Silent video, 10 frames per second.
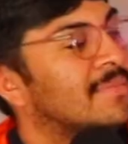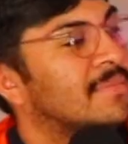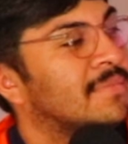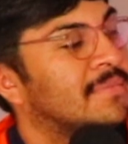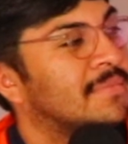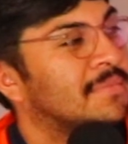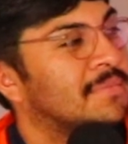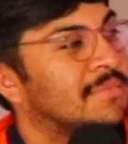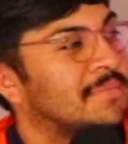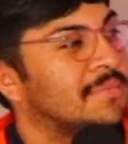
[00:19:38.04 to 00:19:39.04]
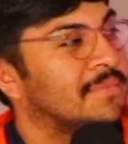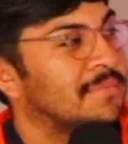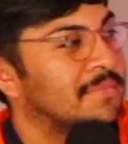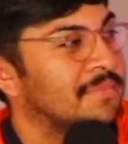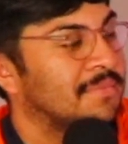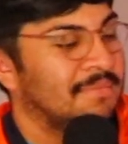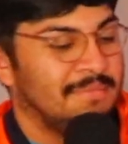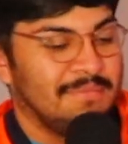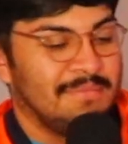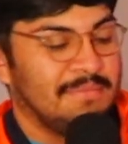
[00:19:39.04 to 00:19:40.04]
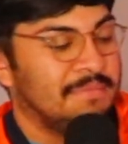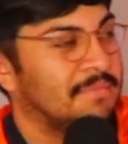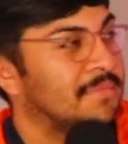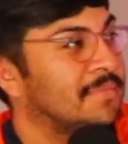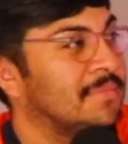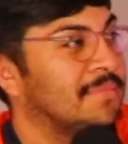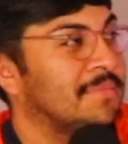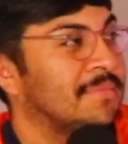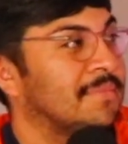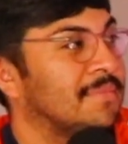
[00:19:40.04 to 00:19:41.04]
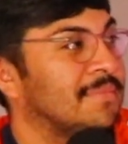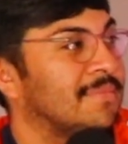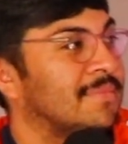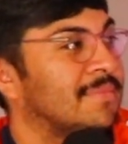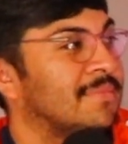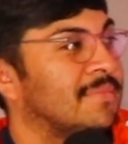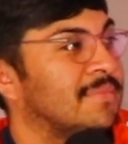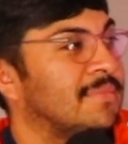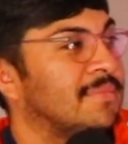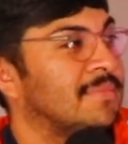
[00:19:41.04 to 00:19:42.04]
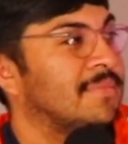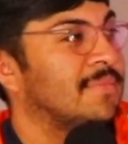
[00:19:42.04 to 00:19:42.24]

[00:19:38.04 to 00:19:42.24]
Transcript: (silent)